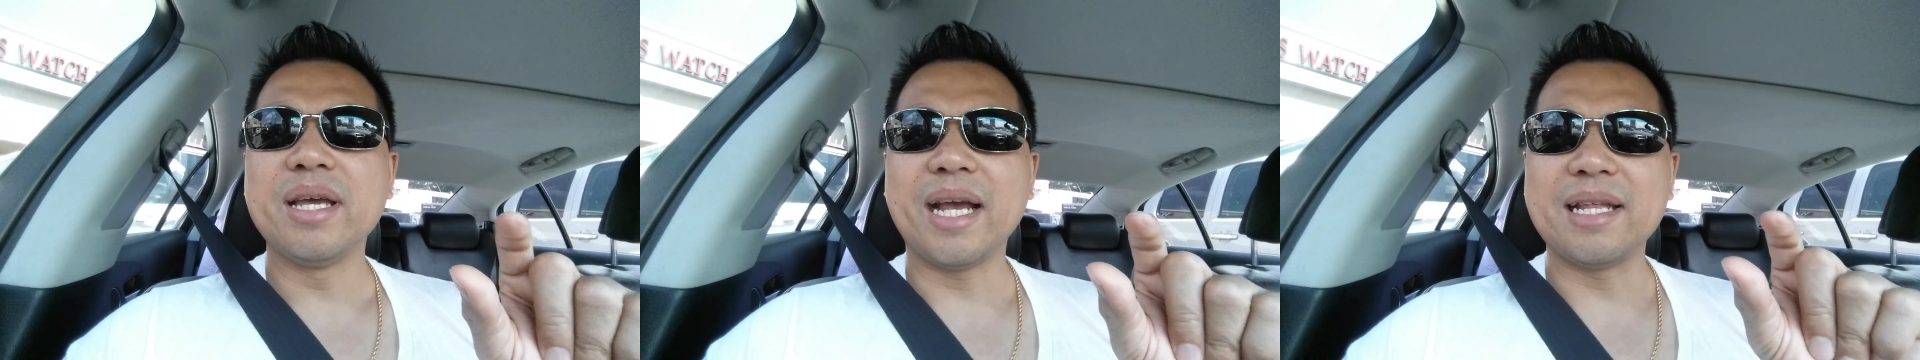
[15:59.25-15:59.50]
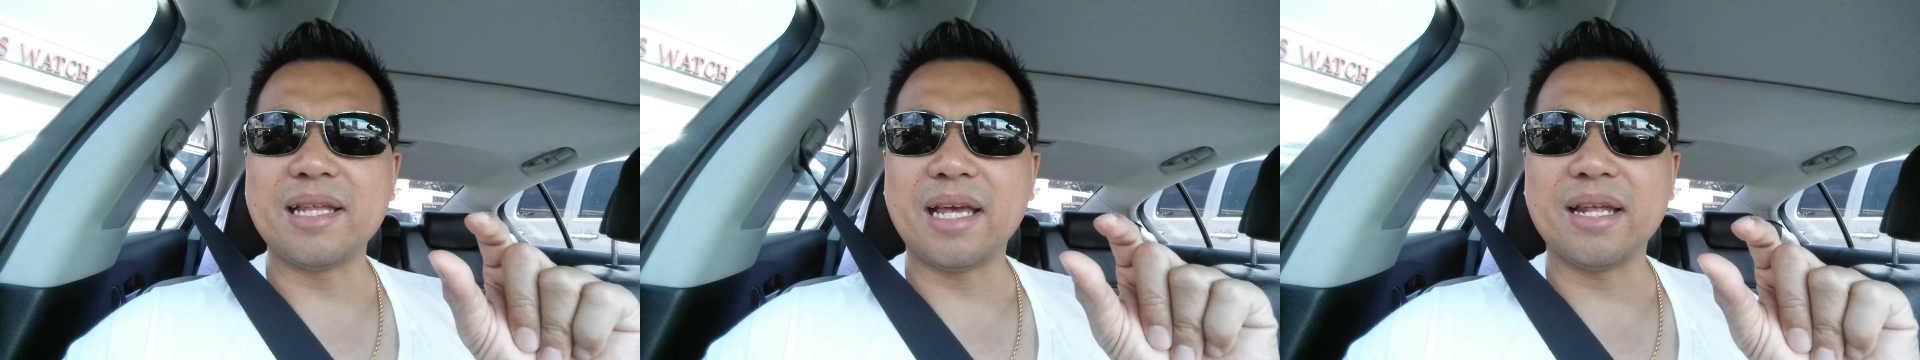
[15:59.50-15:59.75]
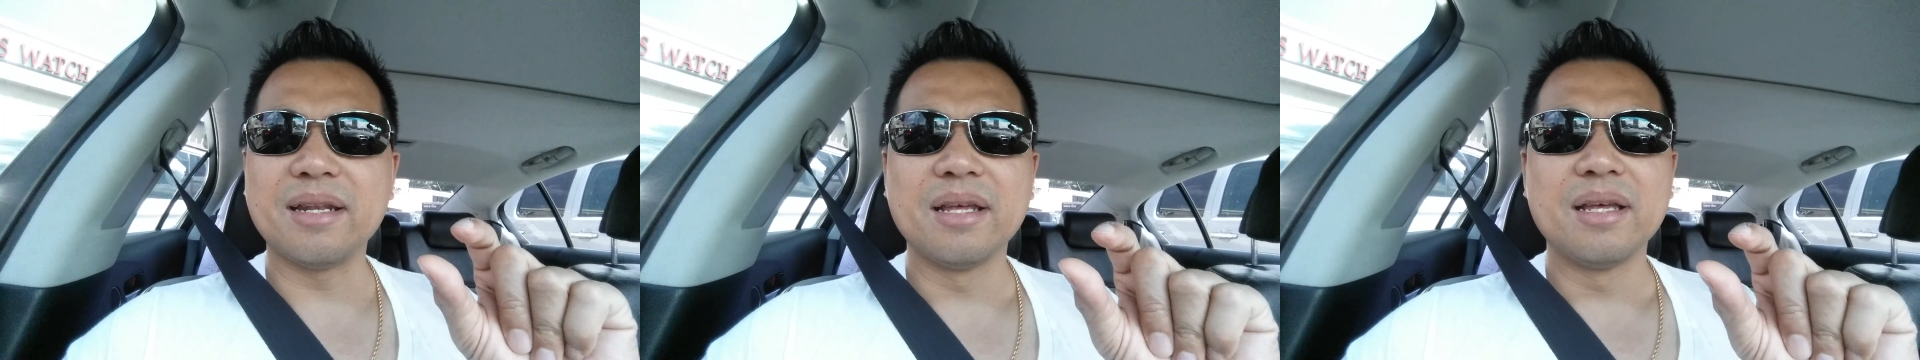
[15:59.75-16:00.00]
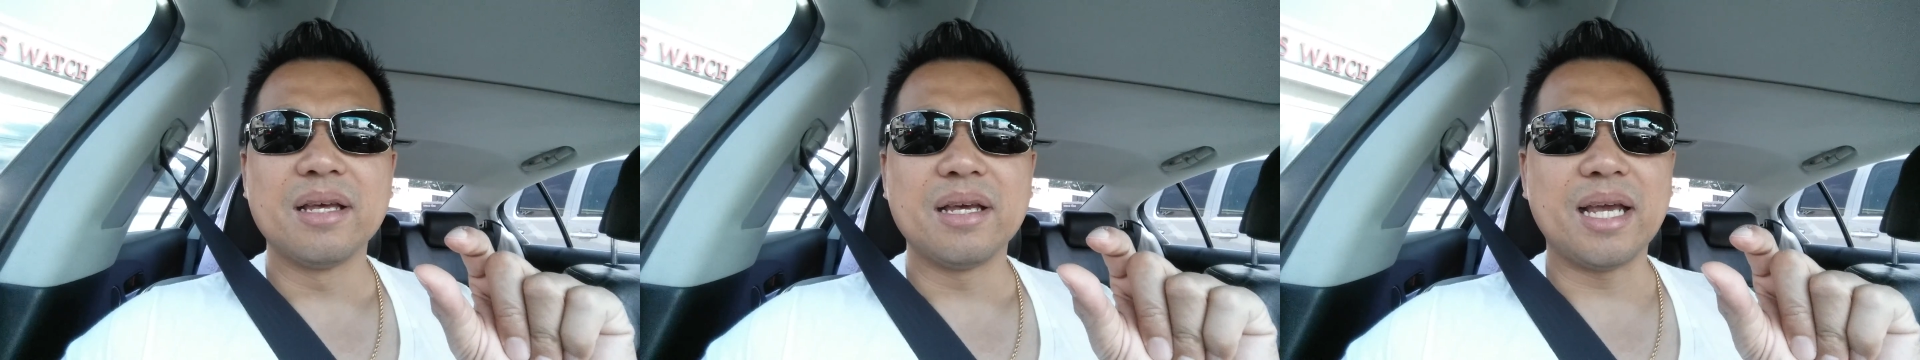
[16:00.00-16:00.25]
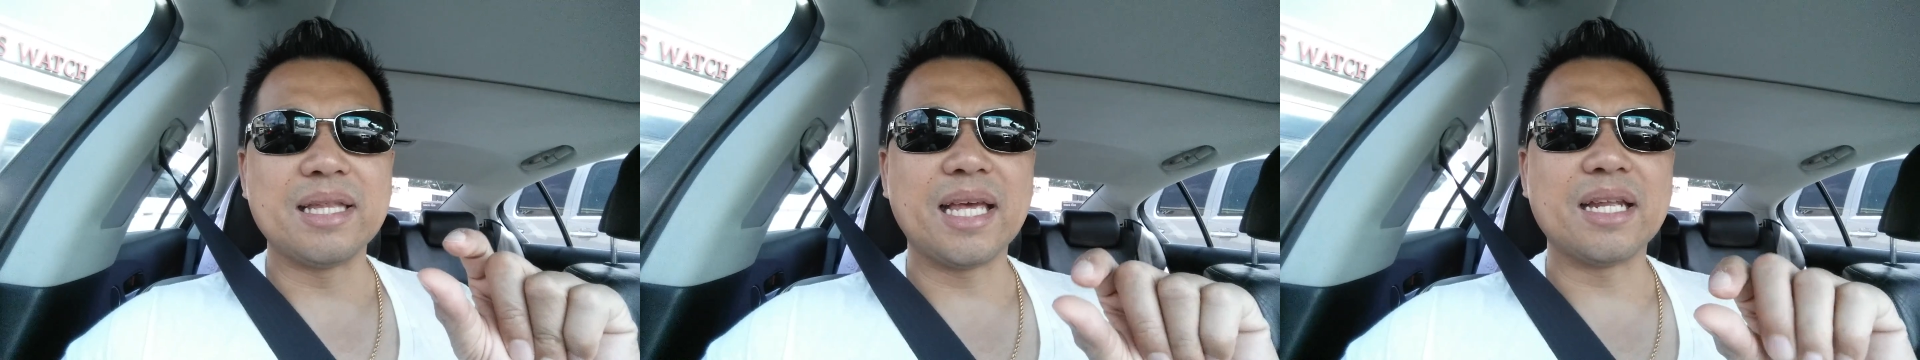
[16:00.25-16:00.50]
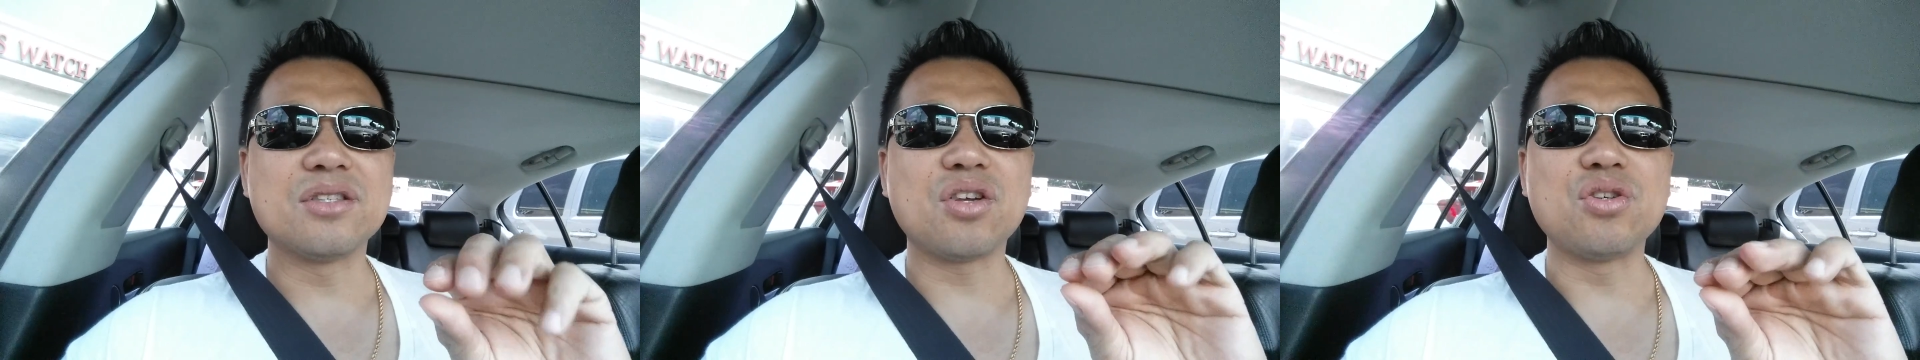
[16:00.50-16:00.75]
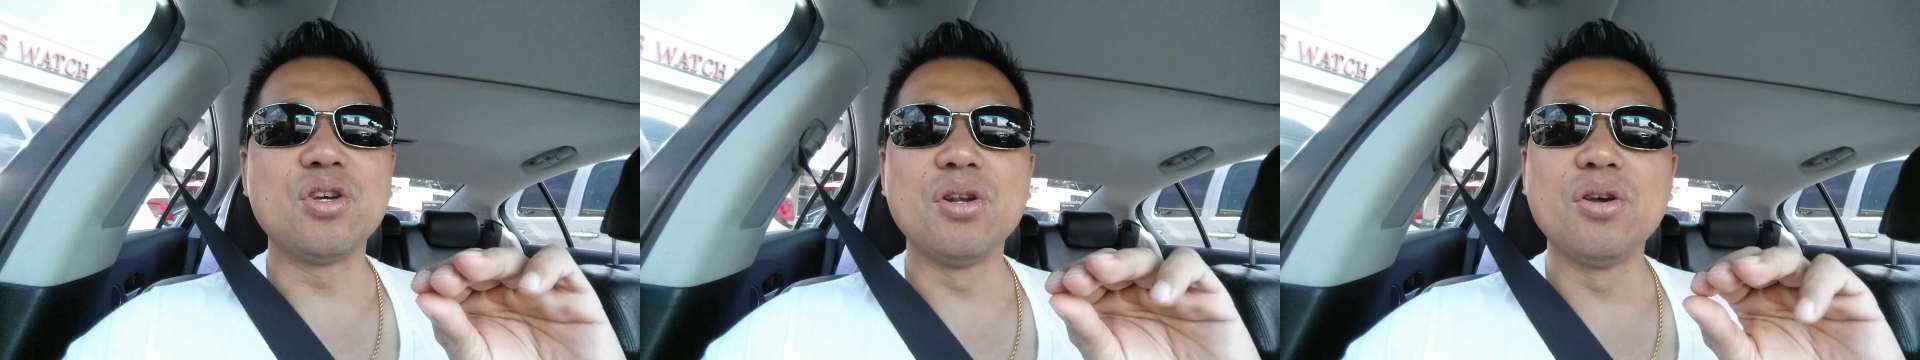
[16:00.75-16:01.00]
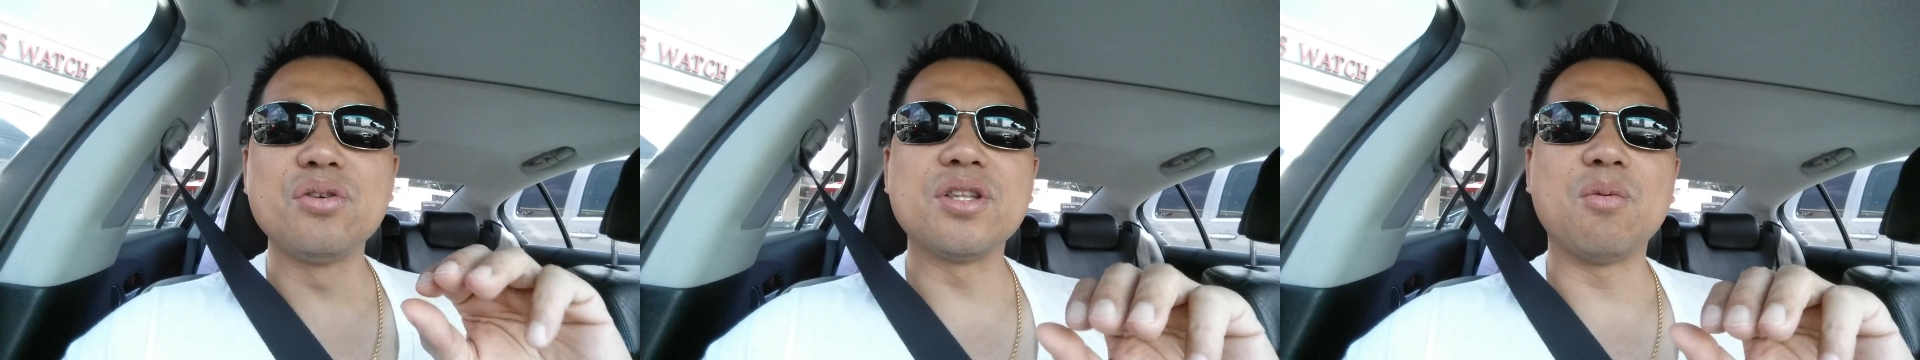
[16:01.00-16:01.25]
and then so you
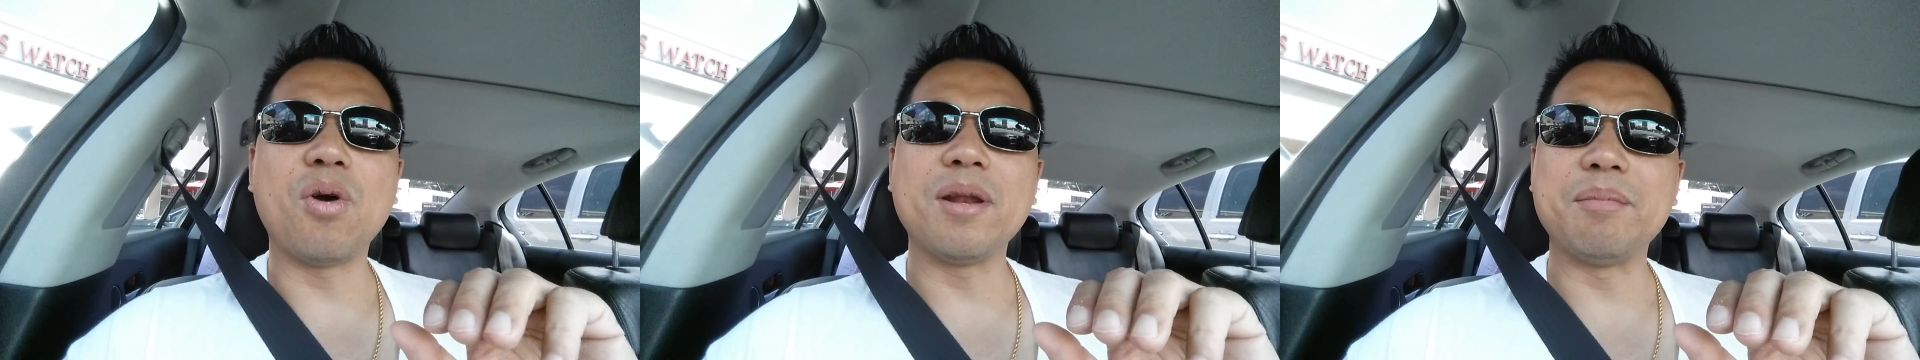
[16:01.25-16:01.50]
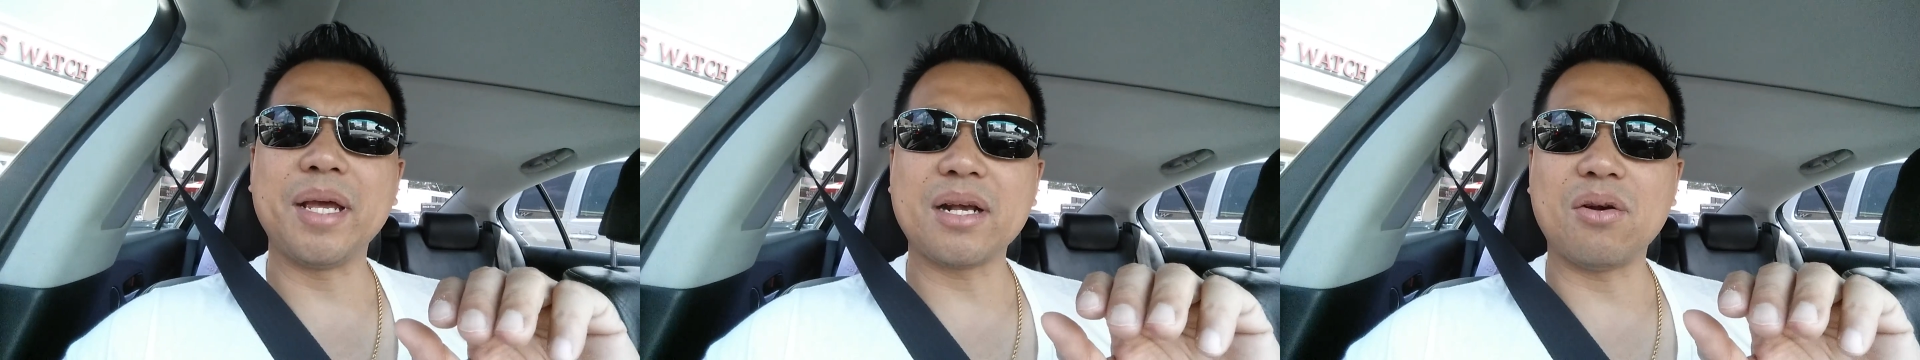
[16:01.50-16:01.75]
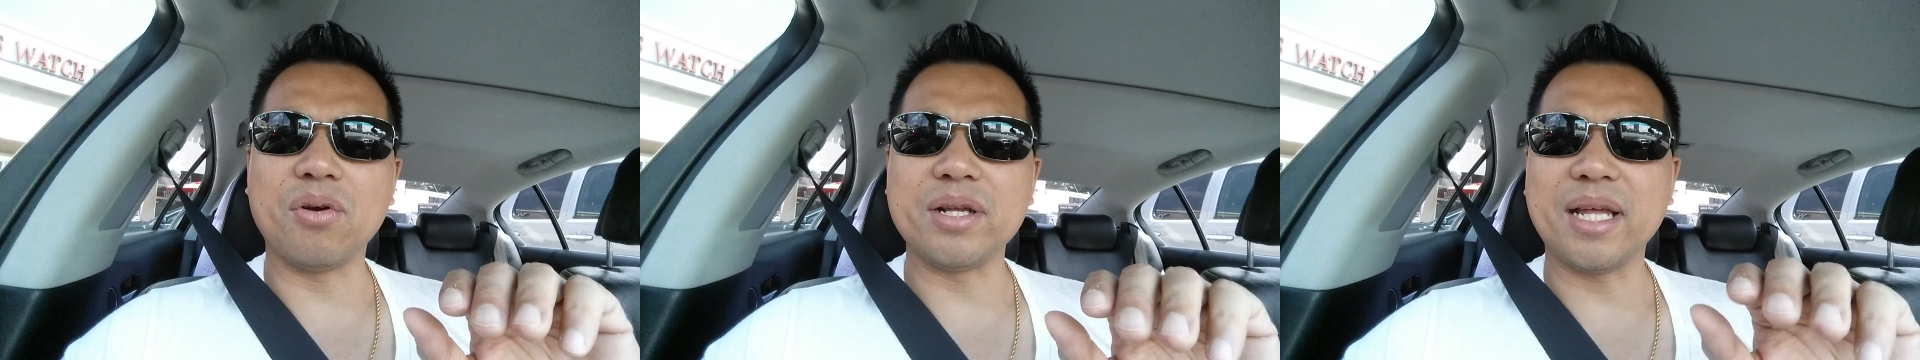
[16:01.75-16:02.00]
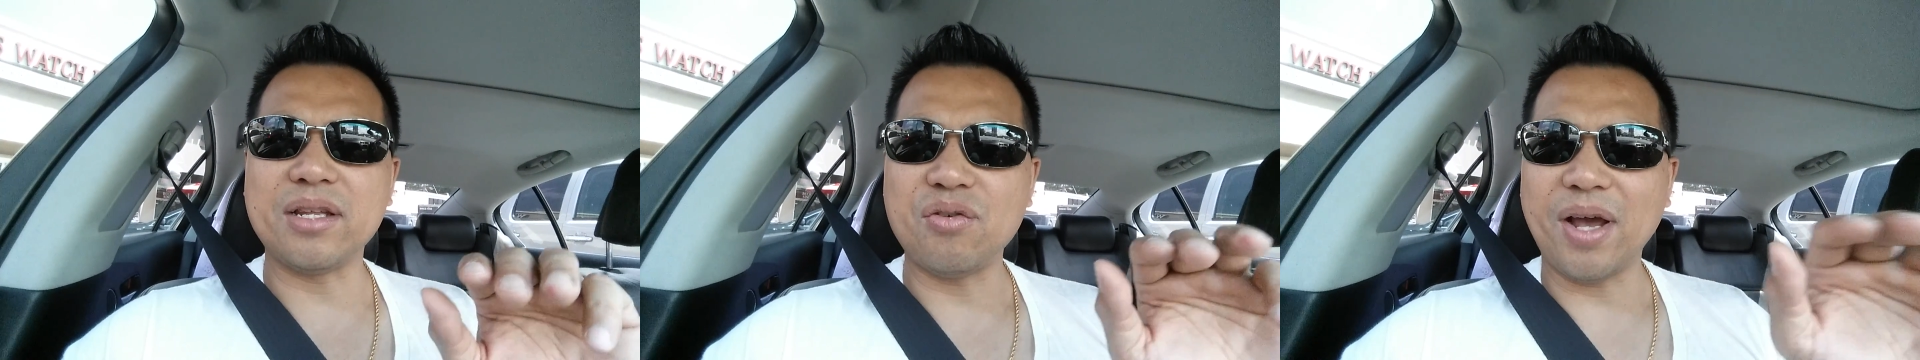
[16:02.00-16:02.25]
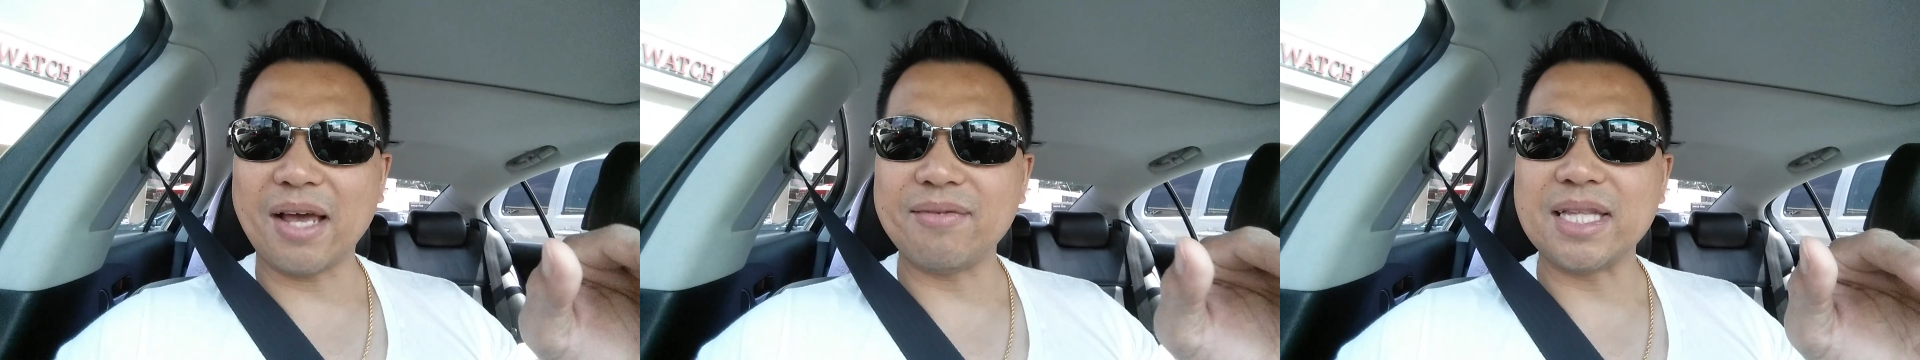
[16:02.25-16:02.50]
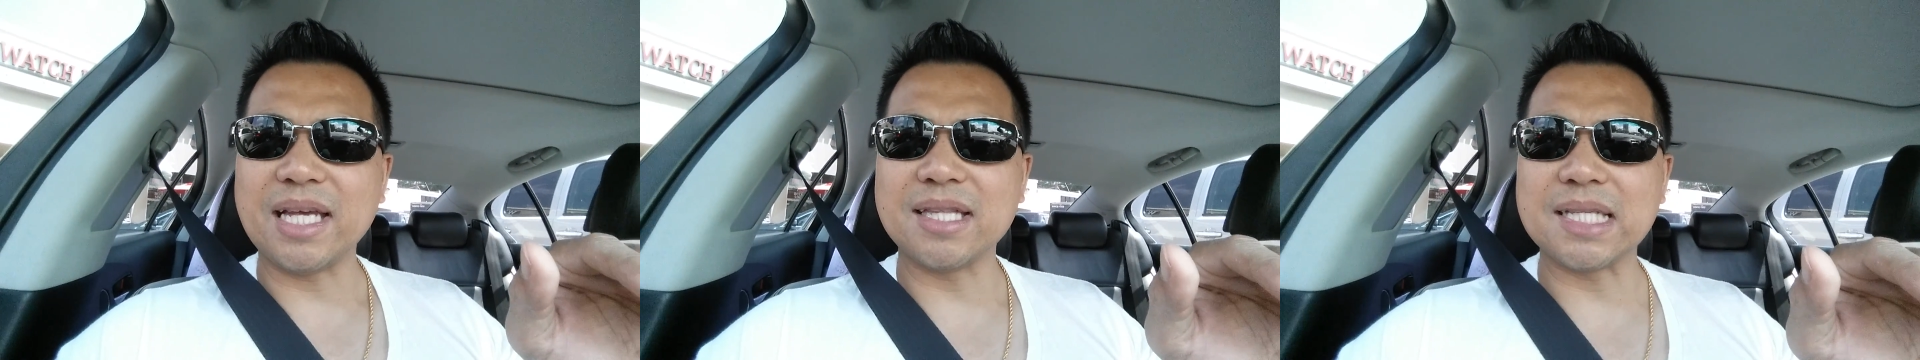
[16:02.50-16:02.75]
lose the 1 Bitcoin that you have in the